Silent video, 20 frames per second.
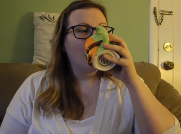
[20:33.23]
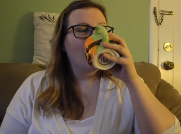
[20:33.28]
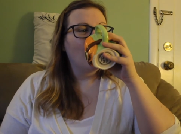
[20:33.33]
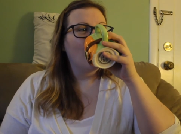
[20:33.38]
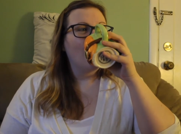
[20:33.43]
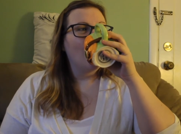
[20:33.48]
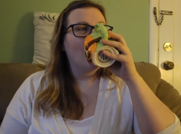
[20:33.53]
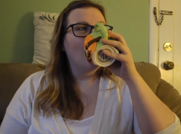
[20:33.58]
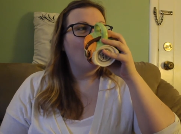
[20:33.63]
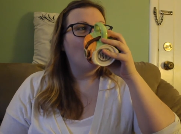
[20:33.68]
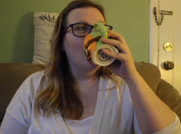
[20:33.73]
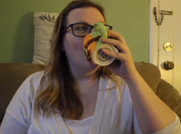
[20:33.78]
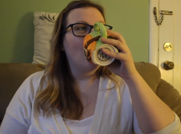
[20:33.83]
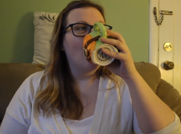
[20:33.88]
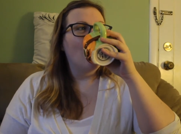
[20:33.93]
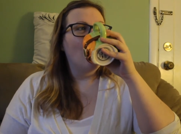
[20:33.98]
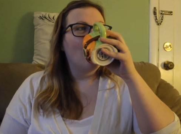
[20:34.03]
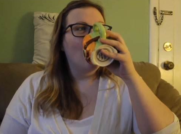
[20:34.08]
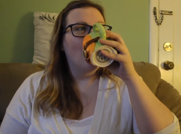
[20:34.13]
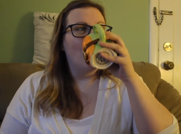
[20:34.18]

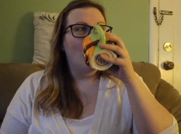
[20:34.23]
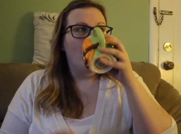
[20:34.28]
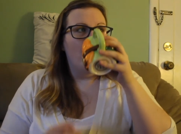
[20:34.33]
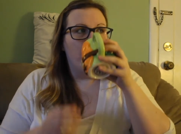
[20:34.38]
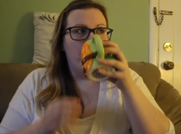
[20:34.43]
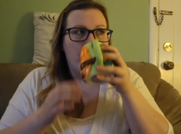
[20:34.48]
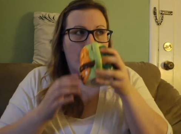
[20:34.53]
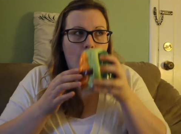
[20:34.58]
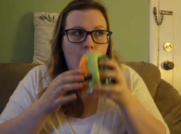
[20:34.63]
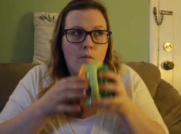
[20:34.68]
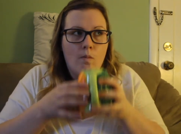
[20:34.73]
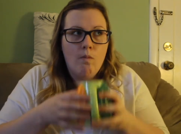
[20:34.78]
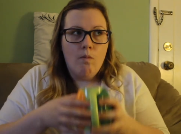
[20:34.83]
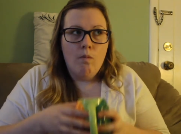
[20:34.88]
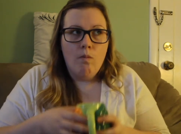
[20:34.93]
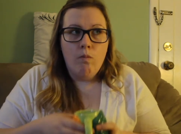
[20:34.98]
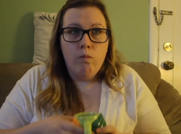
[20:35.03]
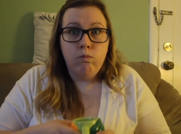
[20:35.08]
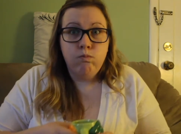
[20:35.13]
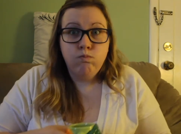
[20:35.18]

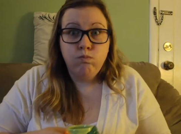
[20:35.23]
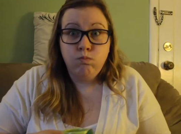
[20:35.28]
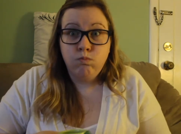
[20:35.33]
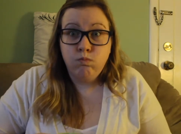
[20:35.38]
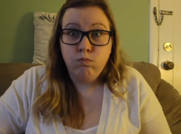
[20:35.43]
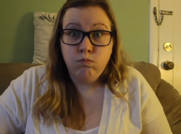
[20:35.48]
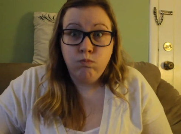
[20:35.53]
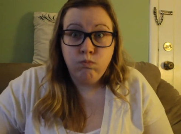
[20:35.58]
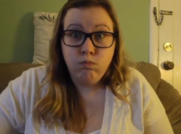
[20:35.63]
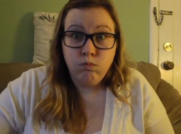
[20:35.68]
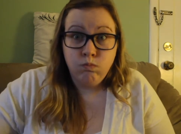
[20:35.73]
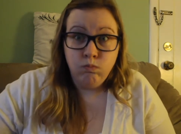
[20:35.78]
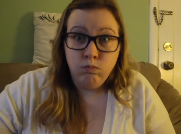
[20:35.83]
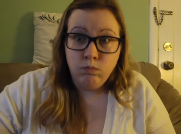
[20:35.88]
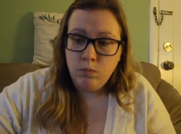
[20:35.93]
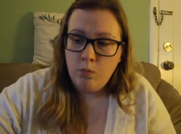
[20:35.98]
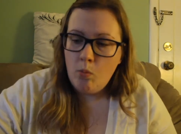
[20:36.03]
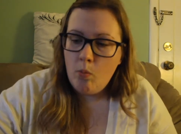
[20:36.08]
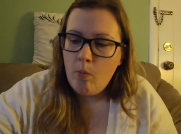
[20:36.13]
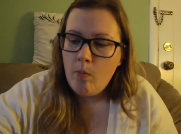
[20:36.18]

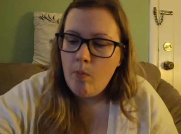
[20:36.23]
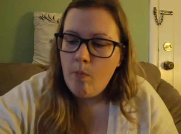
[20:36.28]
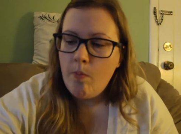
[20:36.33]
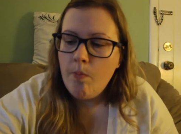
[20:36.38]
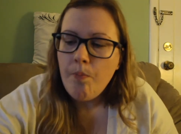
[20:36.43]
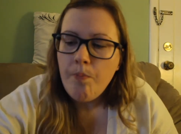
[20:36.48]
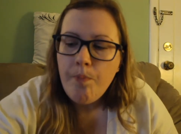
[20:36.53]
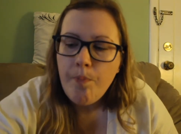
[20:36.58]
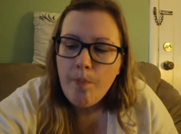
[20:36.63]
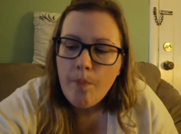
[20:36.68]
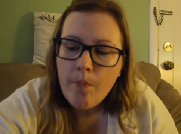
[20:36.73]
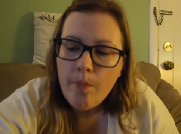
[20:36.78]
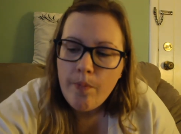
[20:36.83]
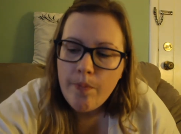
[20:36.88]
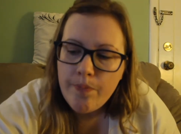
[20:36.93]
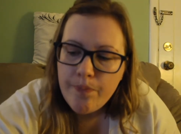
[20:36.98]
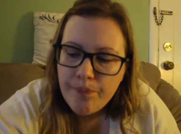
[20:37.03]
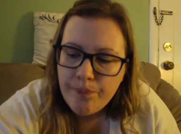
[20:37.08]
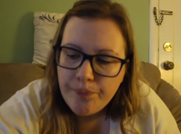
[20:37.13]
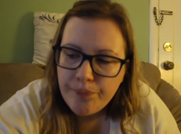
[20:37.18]
[no speech]